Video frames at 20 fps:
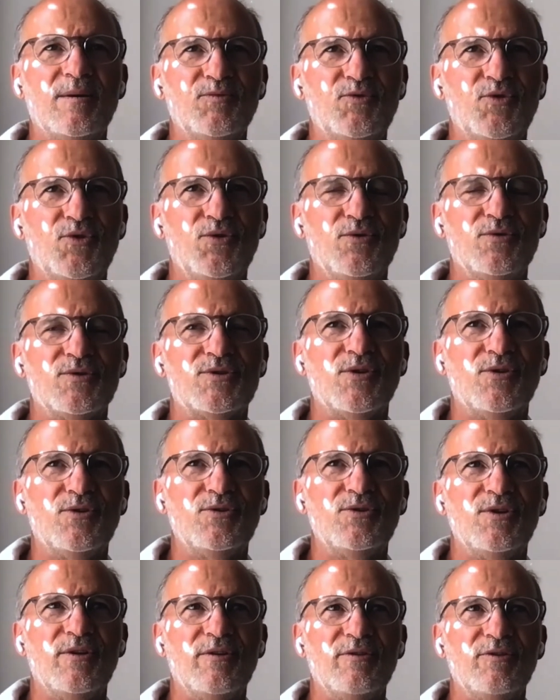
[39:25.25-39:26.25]
come to you.
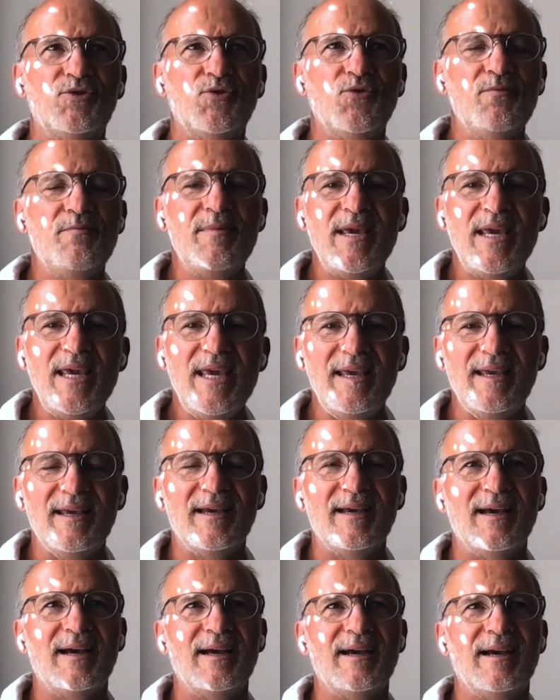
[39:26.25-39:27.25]
So to
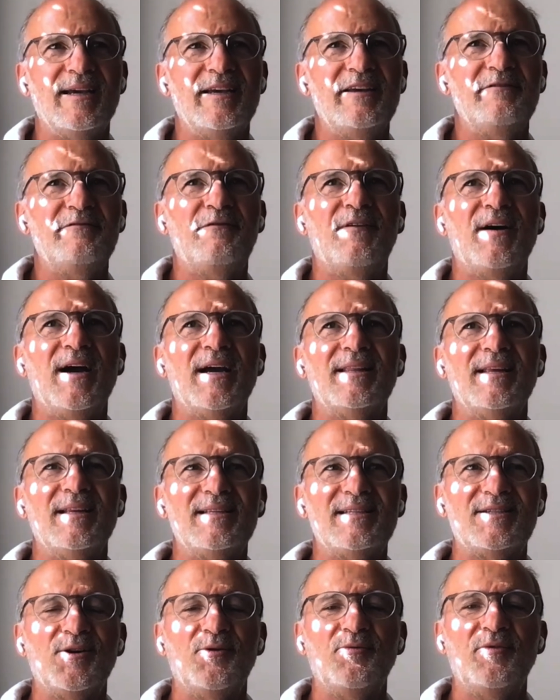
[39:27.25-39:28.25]
me, in fact,
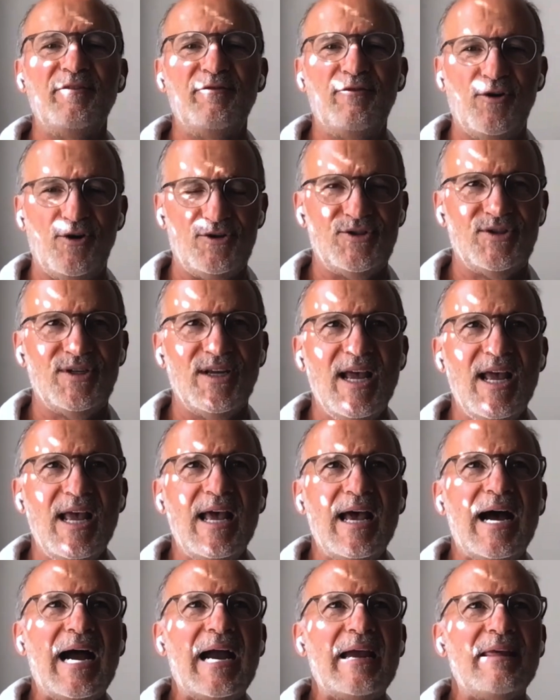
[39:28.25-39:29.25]
it's the reverse.
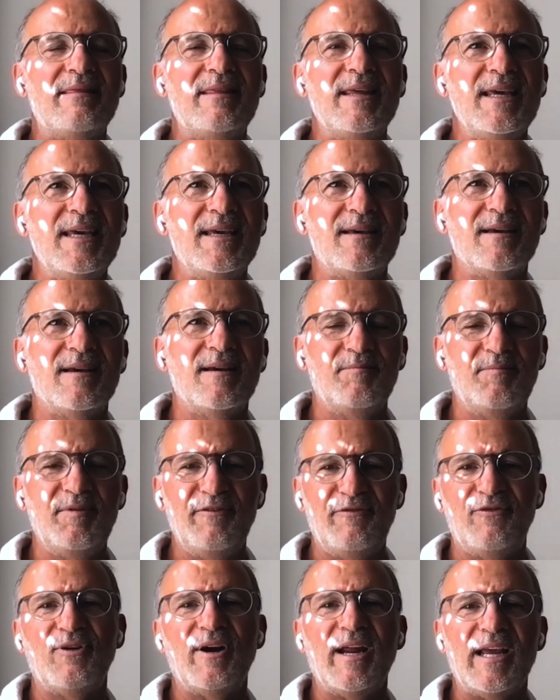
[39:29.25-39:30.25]
I think
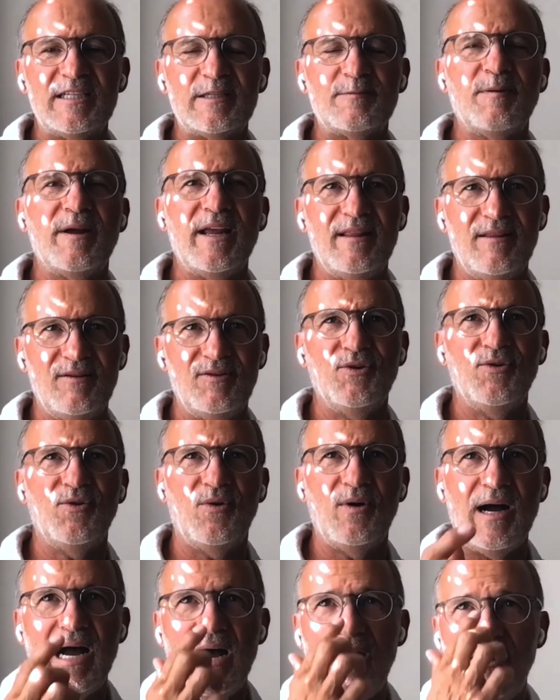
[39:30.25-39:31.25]
before I explain, you
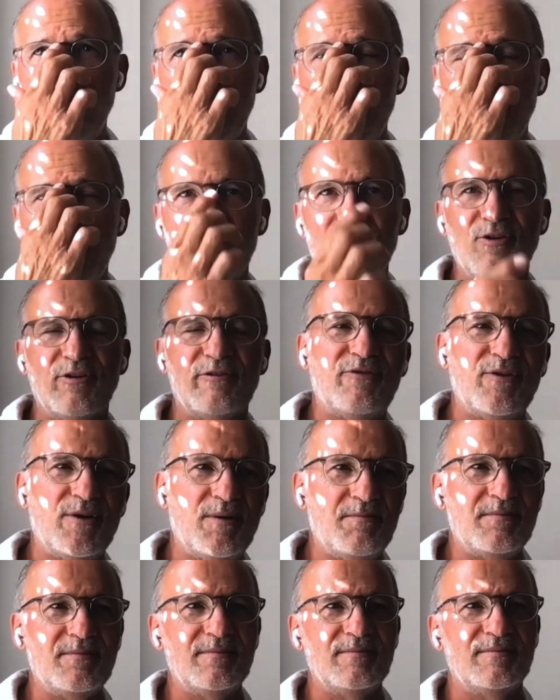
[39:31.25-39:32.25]
know, how I, I got
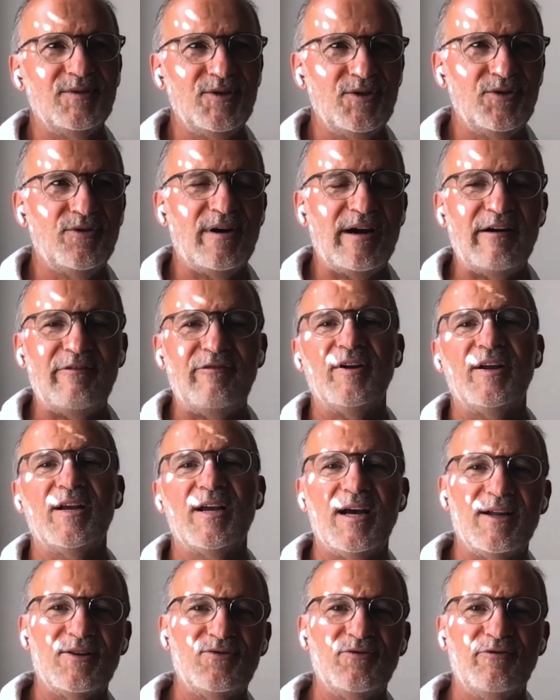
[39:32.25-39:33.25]
from, you know,
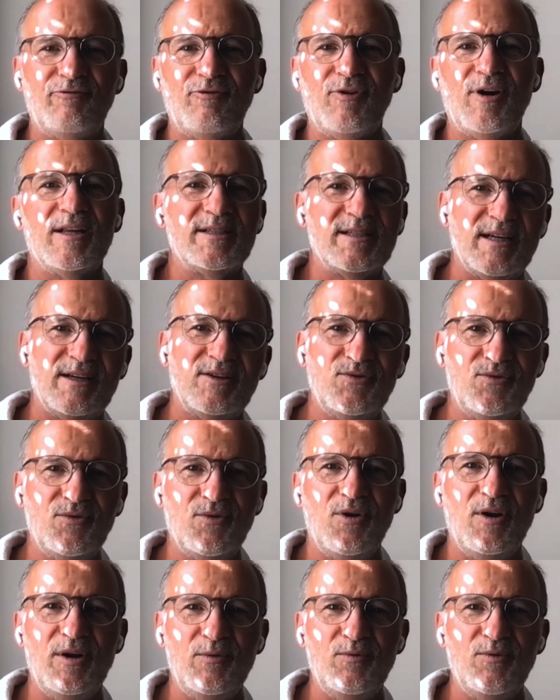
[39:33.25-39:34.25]
Africa to France and
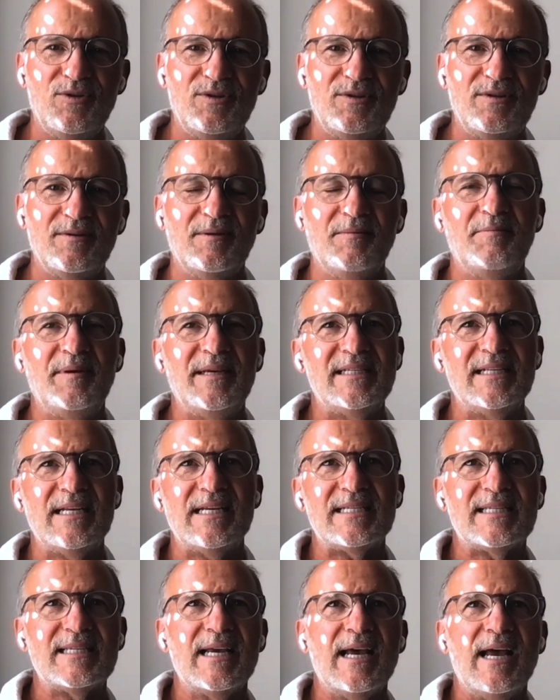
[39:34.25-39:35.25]
to Hollywood
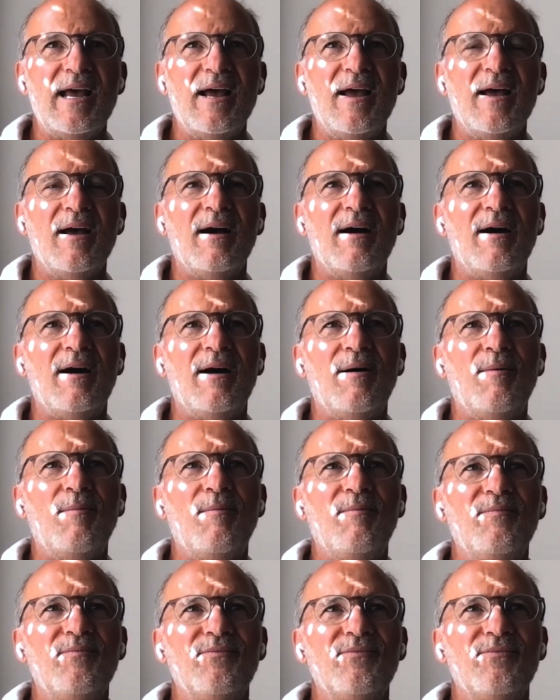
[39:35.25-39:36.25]
business,
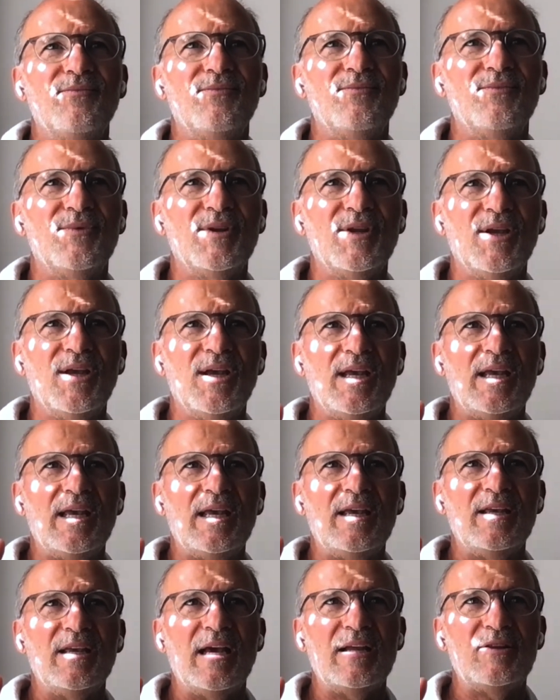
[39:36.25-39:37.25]
um,
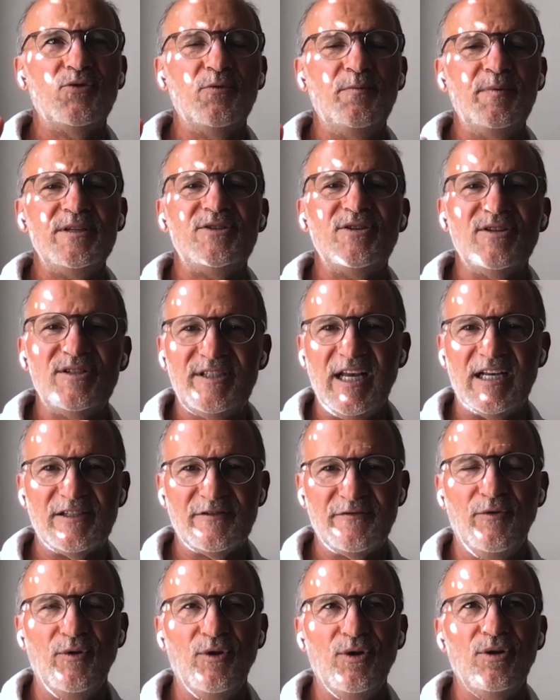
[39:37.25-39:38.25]
to be
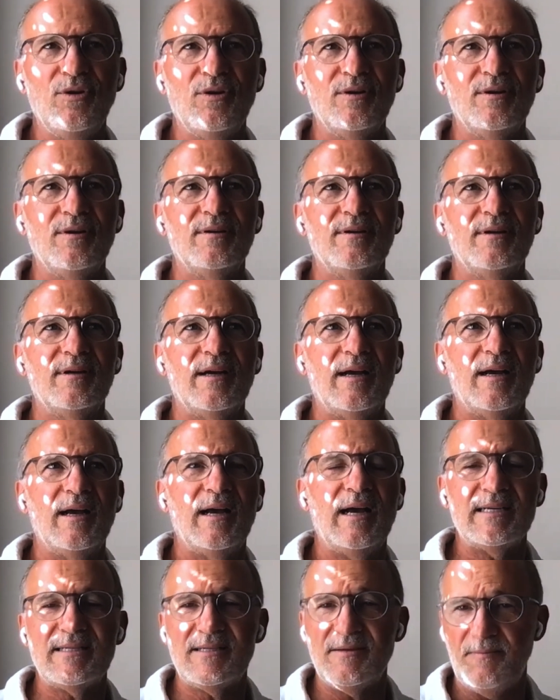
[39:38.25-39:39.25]
successful
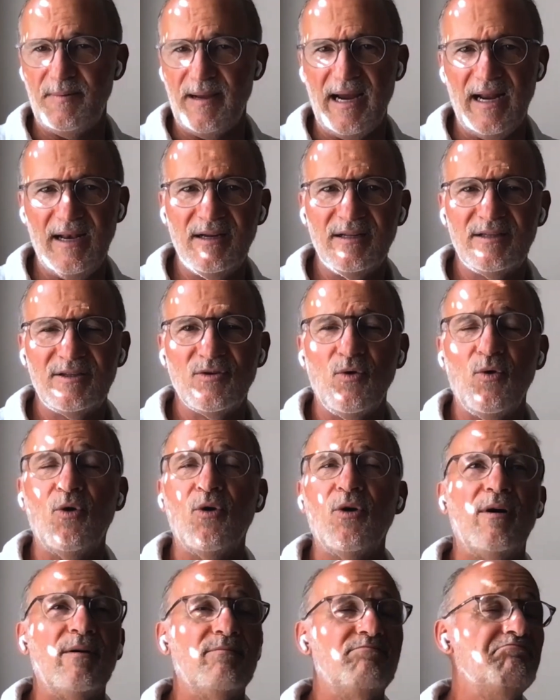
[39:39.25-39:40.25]
as a pilot
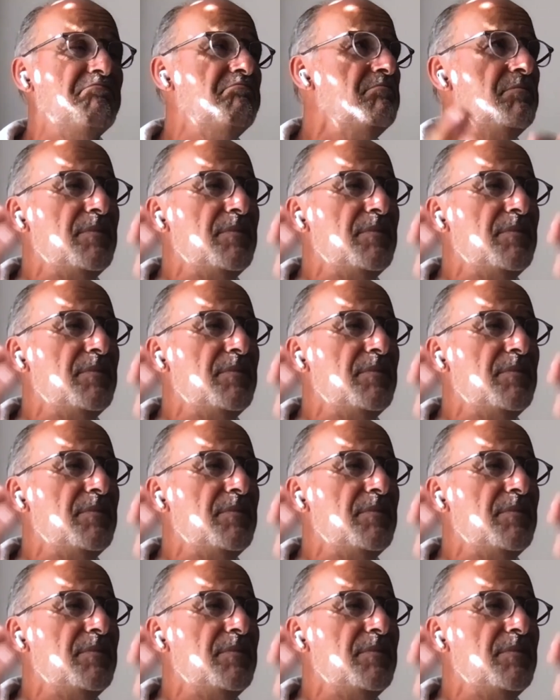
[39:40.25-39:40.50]
or